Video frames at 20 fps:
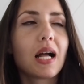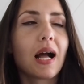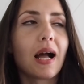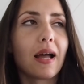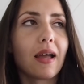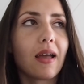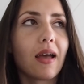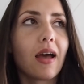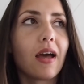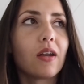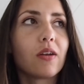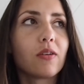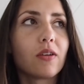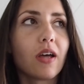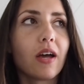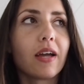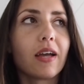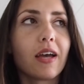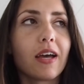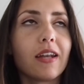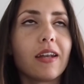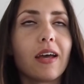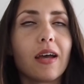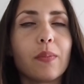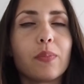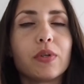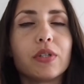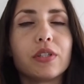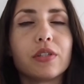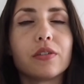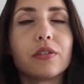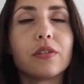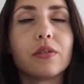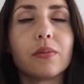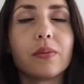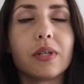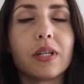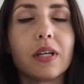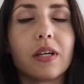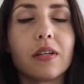I had an epidural
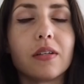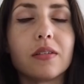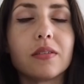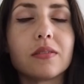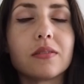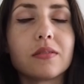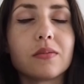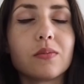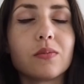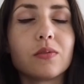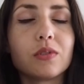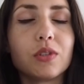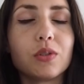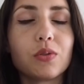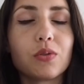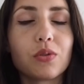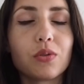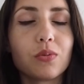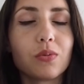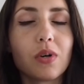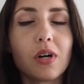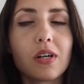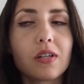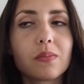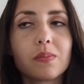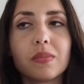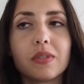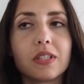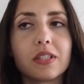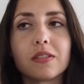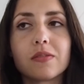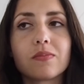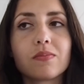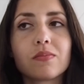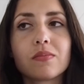when I used to walk, but